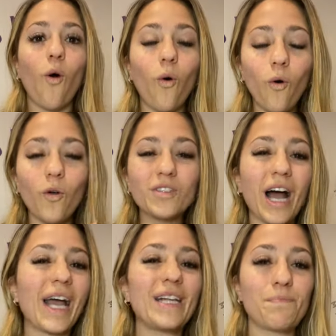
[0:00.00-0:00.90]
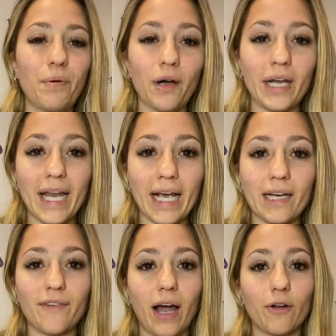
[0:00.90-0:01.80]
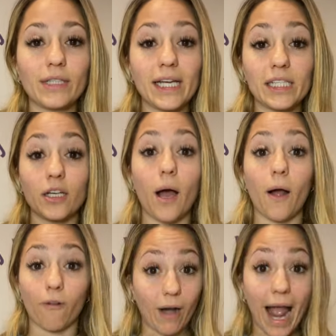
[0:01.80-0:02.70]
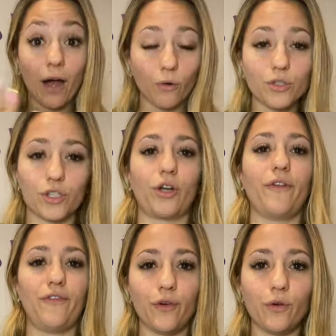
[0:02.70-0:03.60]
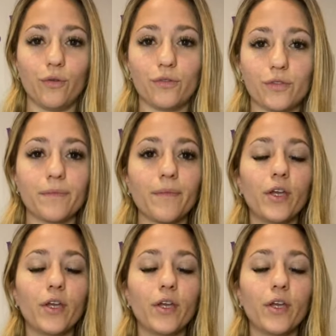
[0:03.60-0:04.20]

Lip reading: All diets put a negative connotation around certain foods.